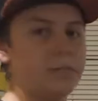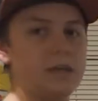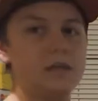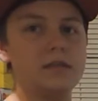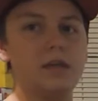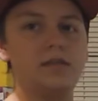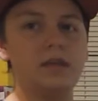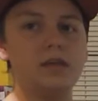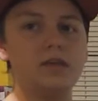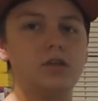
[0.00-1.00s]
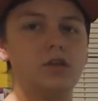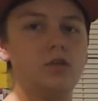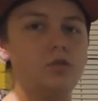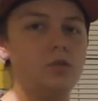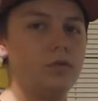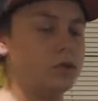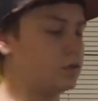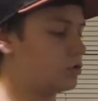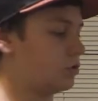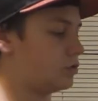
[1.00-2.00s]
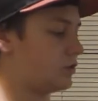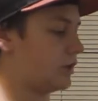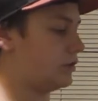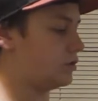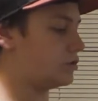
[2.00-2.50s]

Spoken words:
is these two controllers right here.